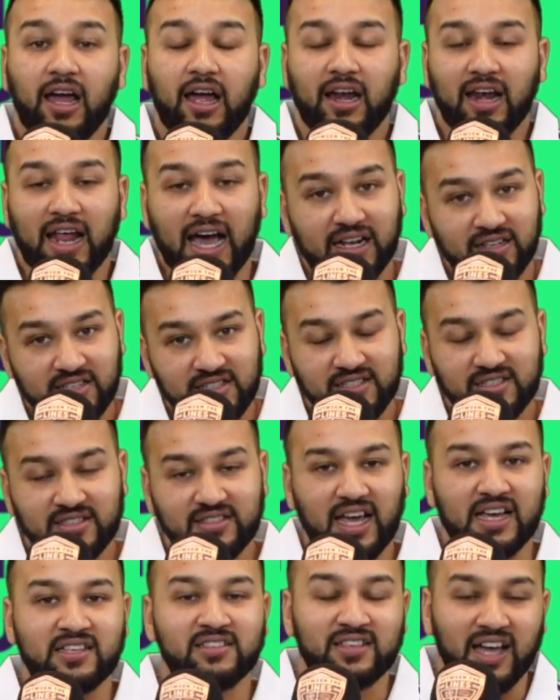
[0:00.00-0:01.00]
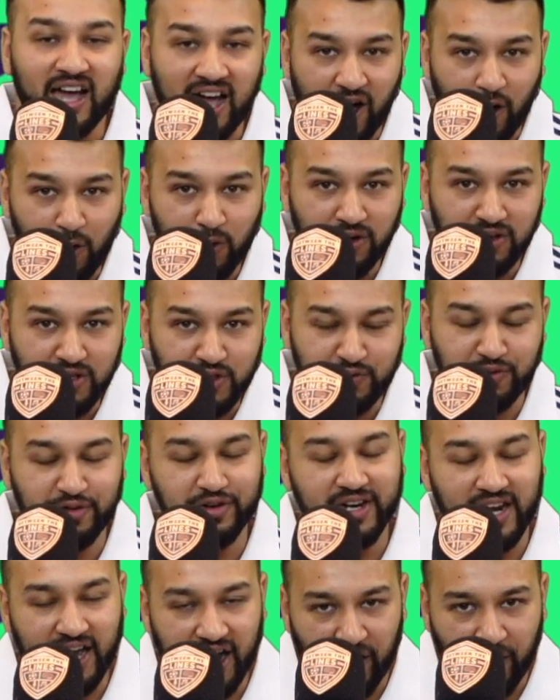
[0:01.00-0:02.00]
Lads, that's the howlers for
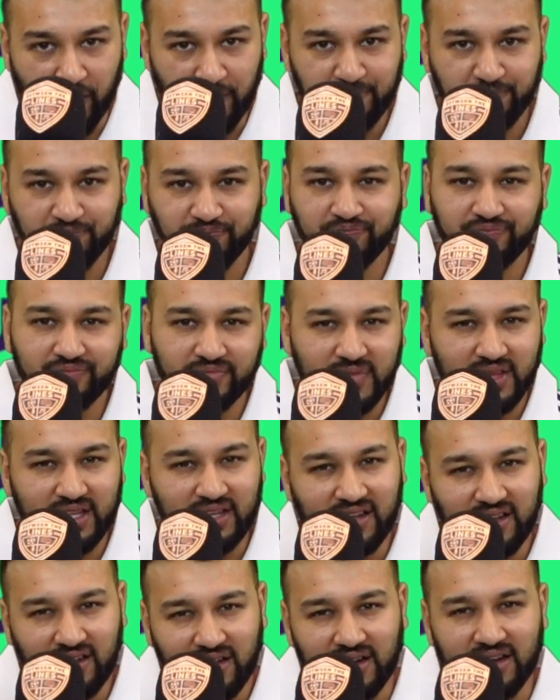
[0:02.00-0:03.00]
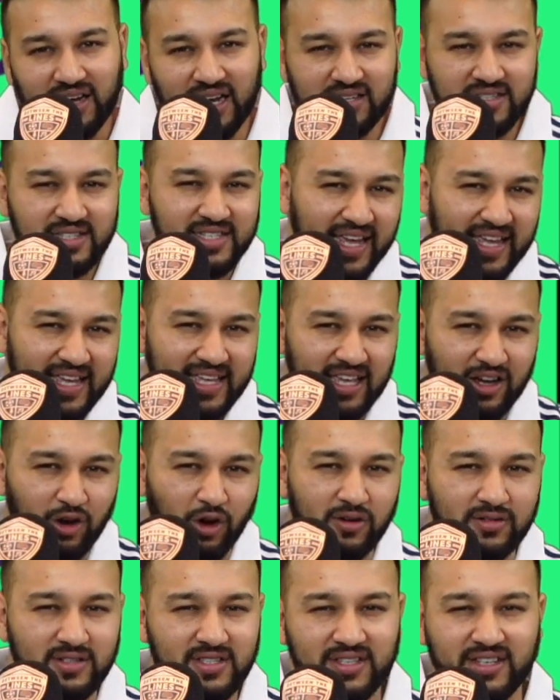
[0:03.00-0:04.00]
now. Let's take it
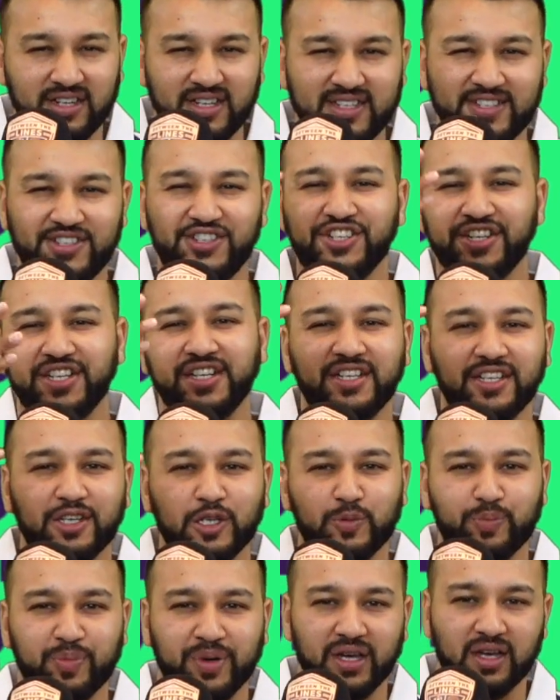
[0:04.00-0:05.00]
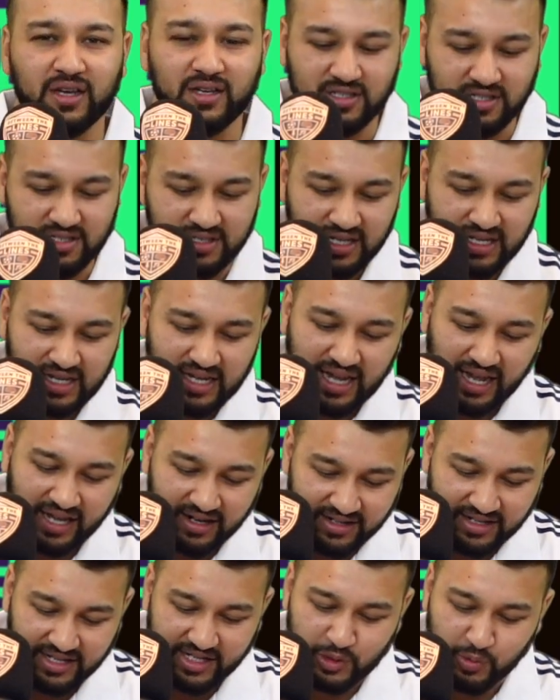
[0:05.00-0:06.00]
on to the genius picks.
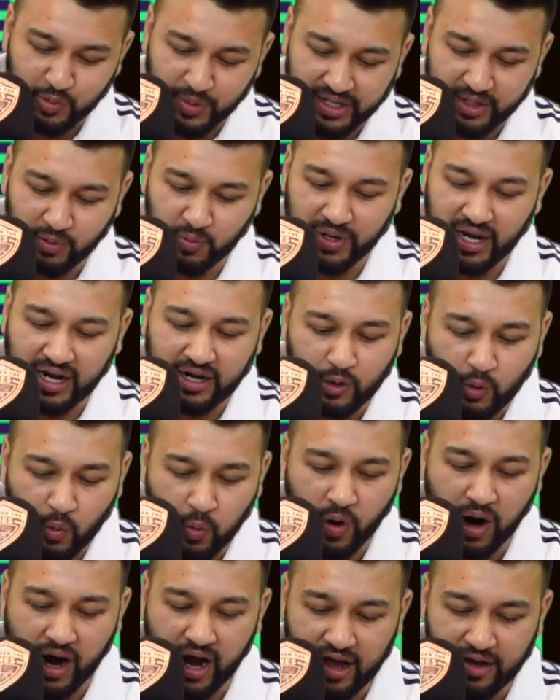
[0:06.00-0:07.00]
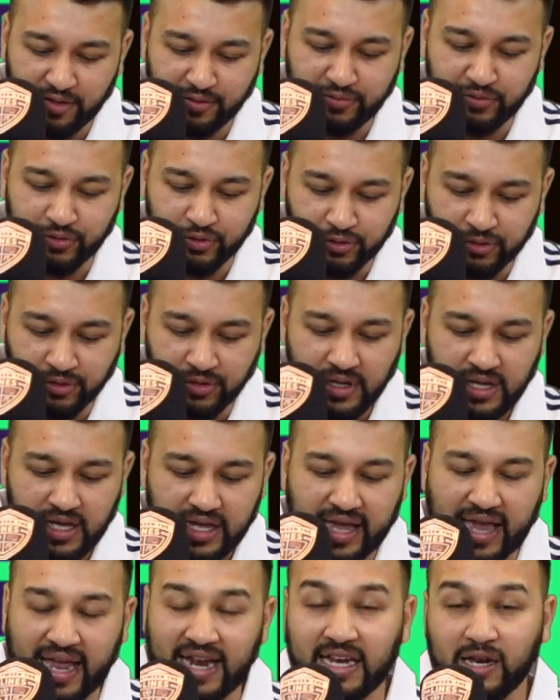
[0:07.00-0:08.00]
And this week we had quite a few.
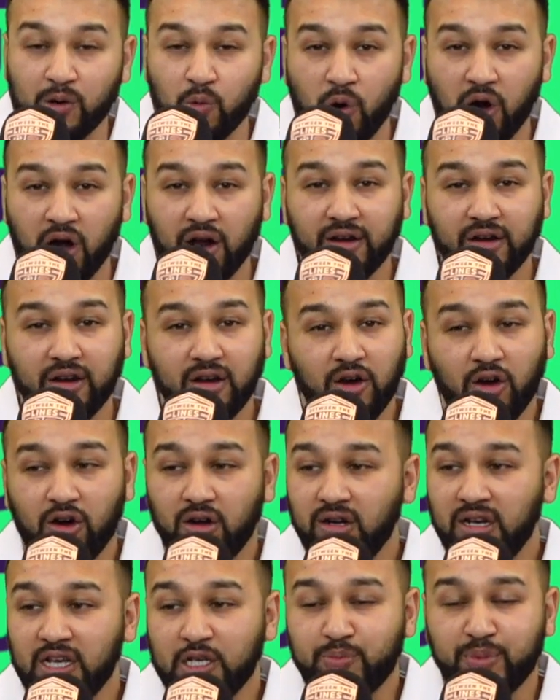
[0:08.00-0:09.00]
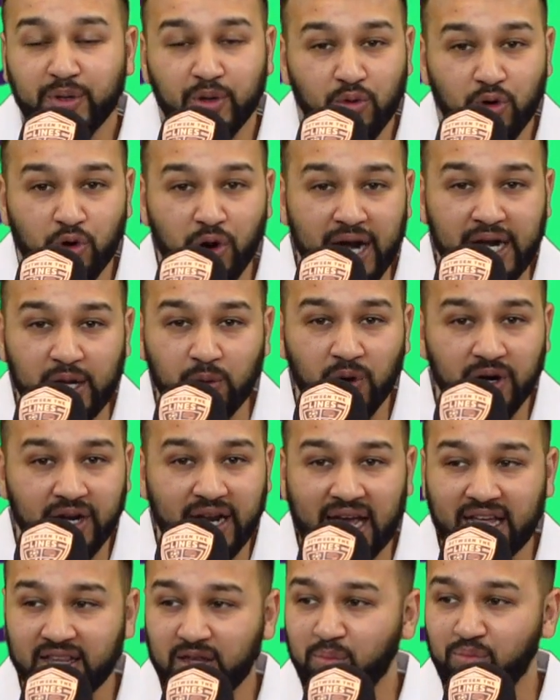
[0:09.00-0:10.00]
Let's be real, anyone
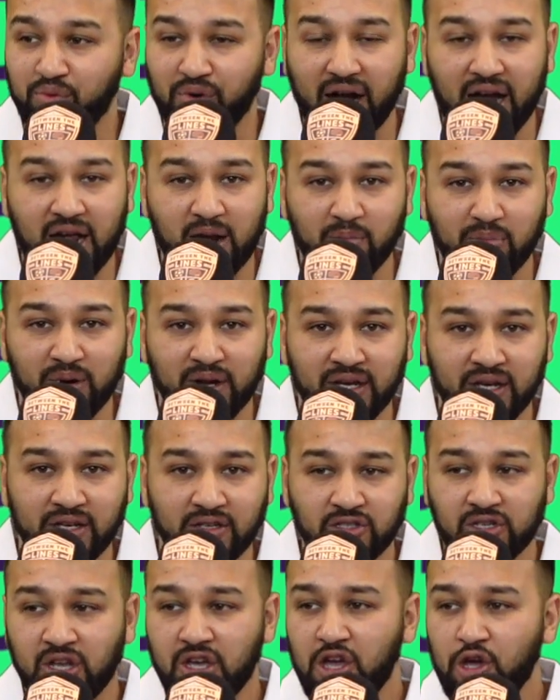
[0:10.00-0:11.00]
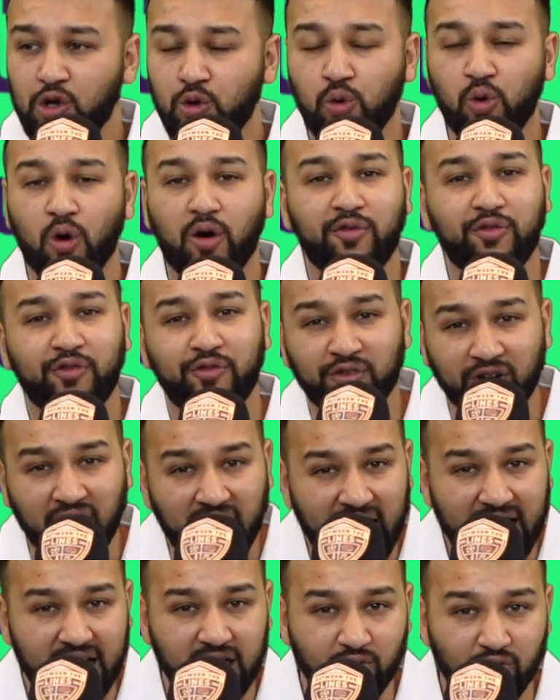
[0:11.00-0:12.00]
that had the Brighton players who are
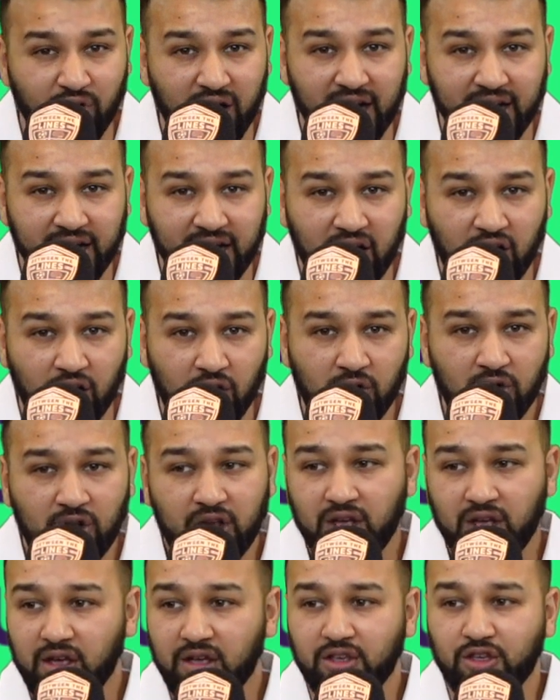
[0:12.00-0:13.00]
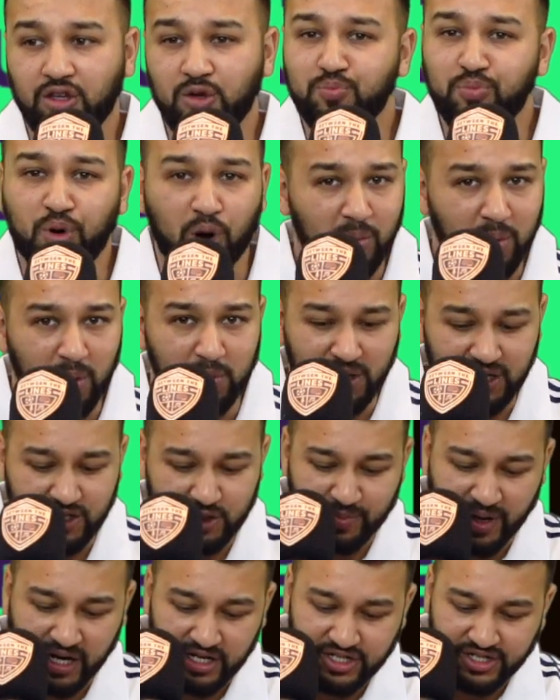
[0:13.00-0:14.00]
flying right now, you probably
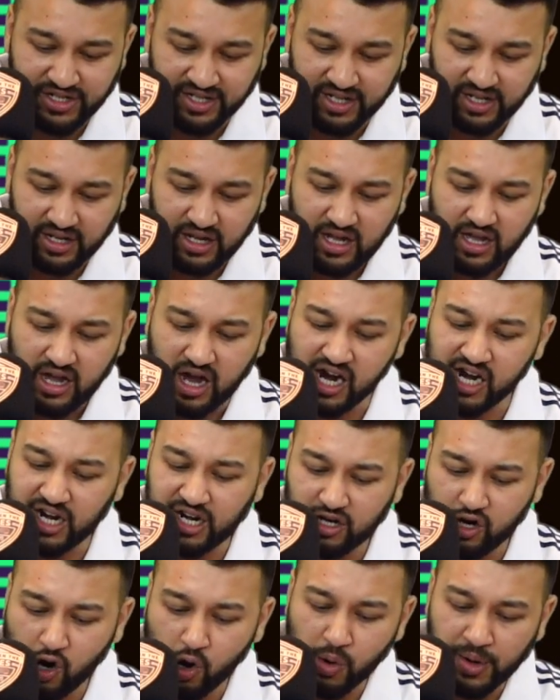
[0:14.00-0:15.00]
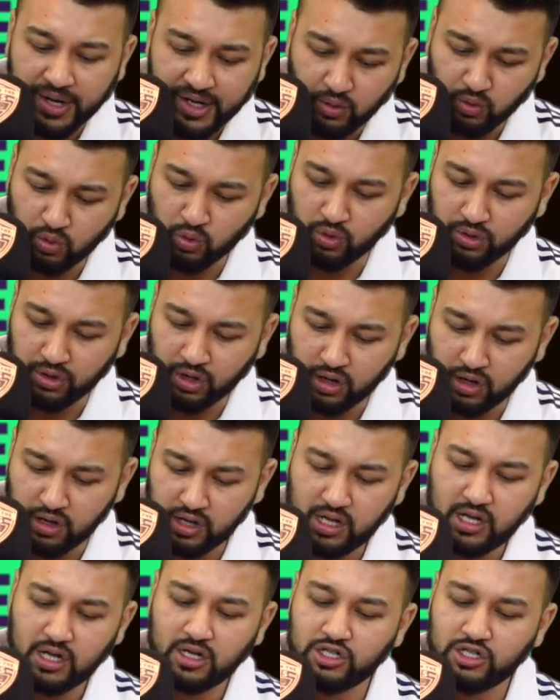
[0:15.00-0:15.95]
smashed it. I'm going to go in order.